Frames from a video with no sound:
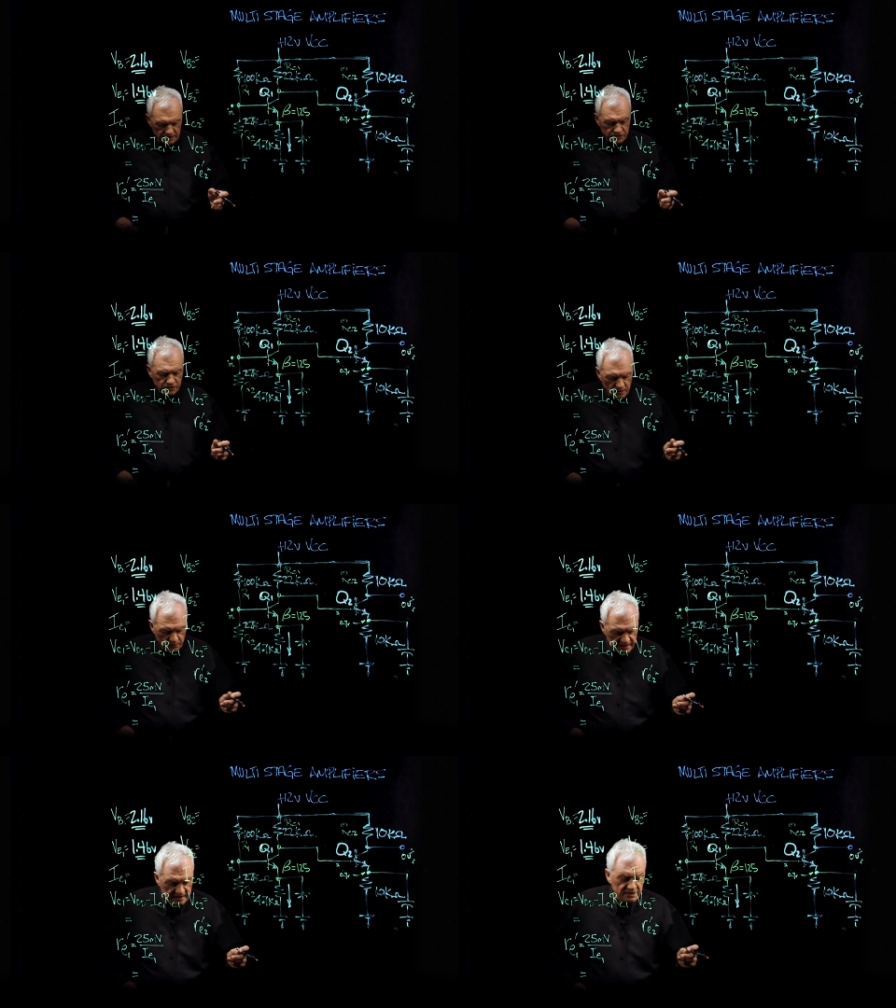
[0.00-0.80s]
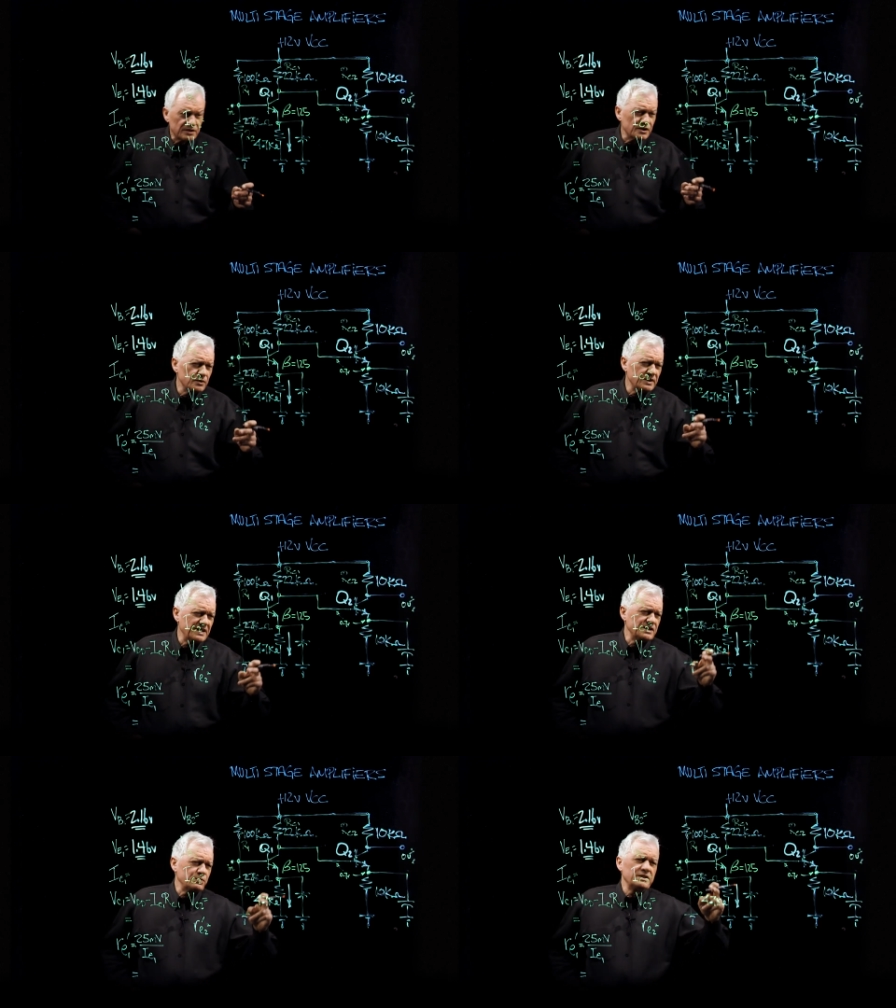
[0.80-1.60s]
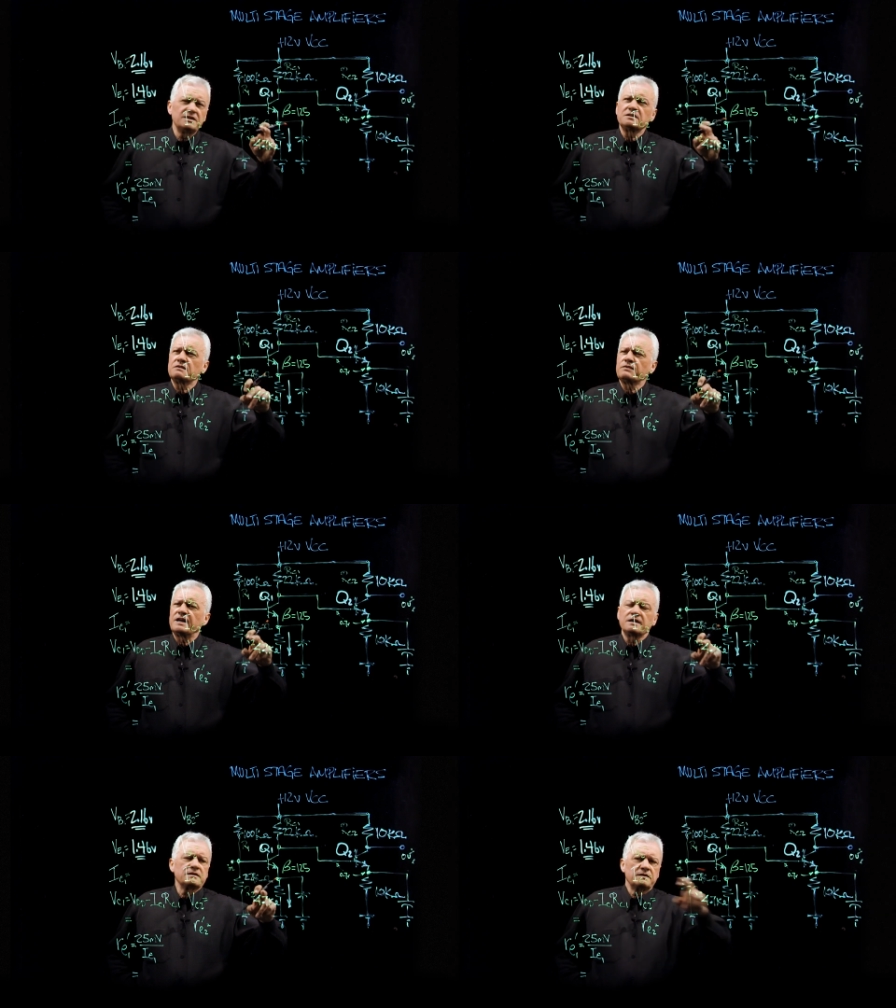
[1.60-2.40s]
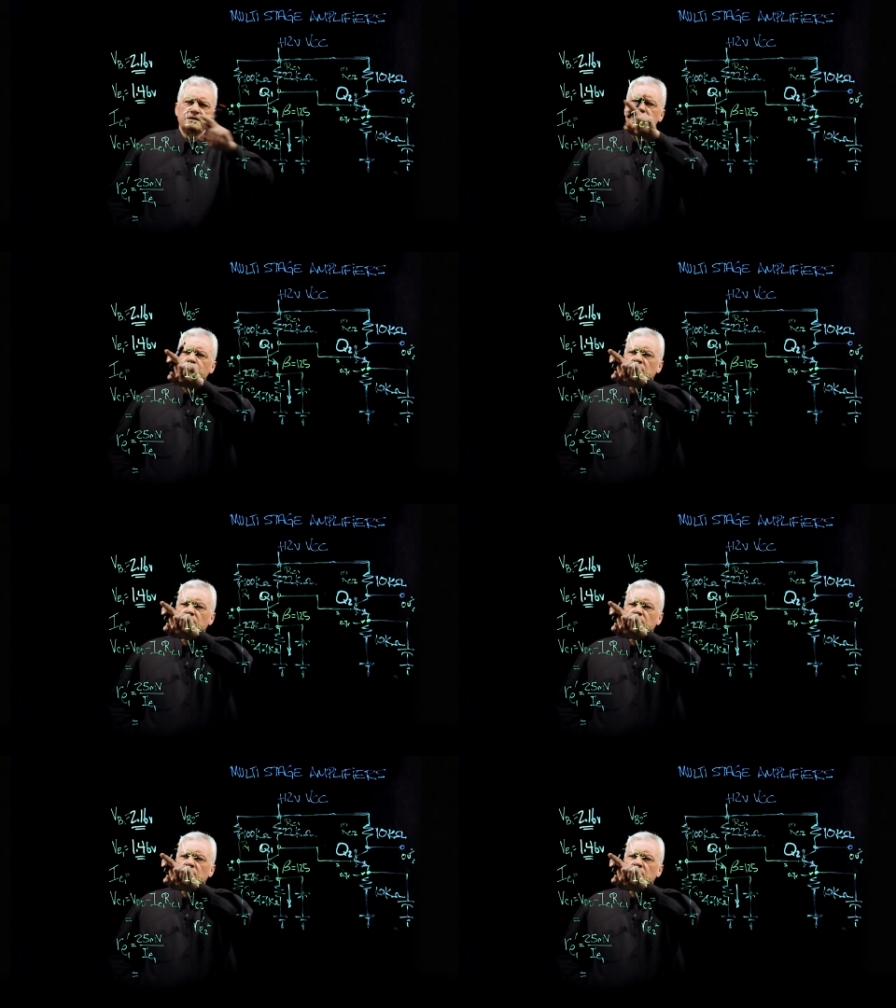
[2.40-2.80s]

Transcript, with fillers: So what we need to do is we need to divide this